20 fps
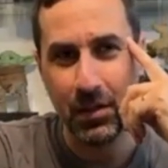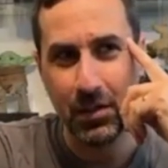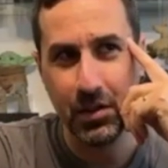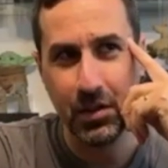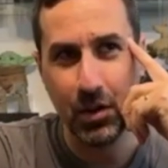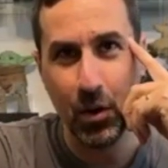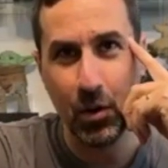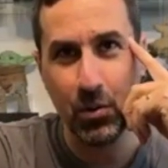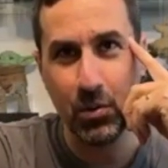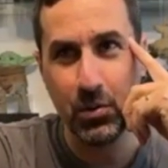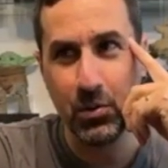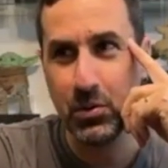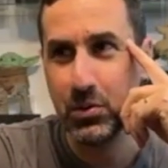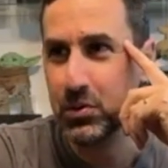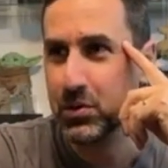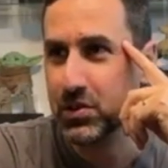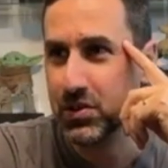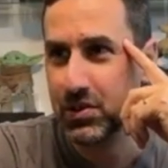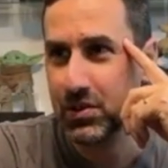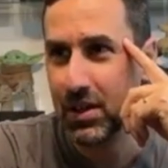
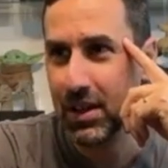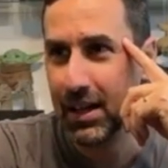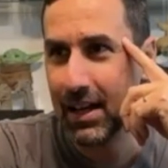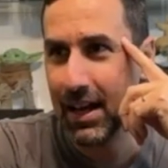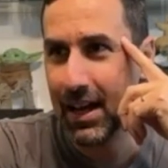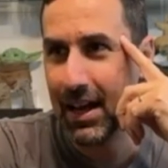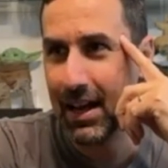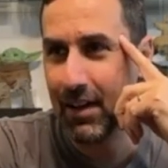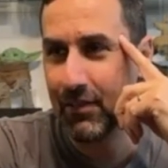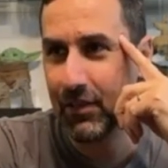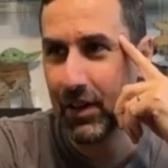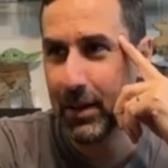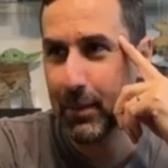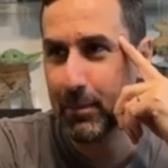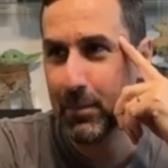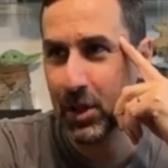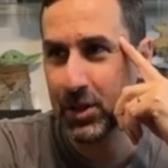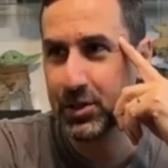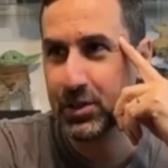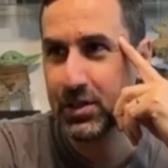those have a
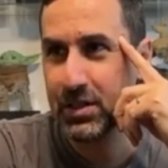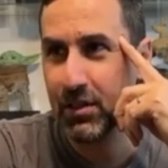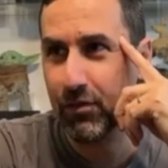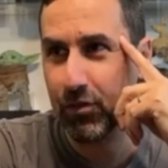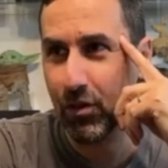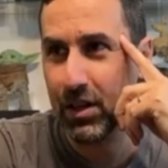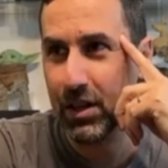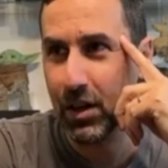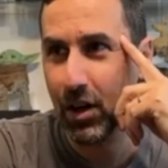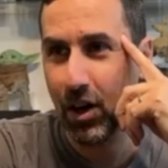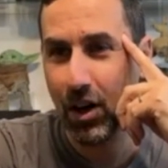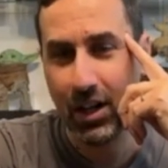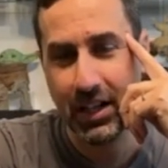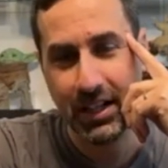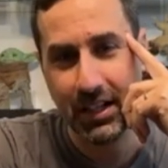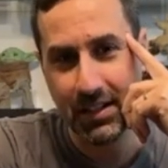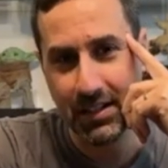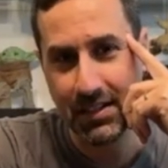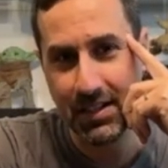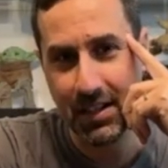much different
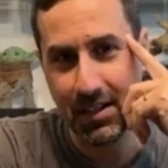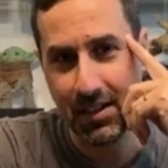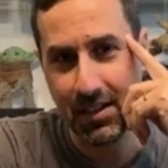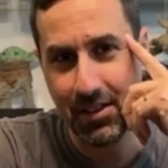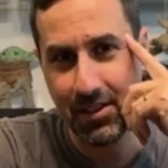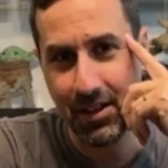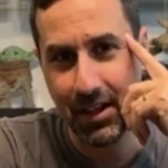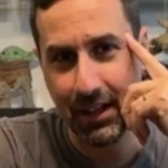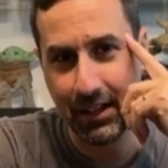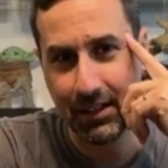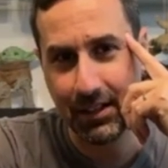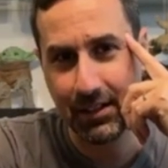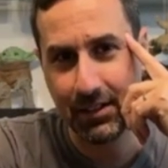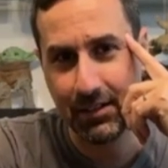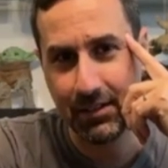audience, I think,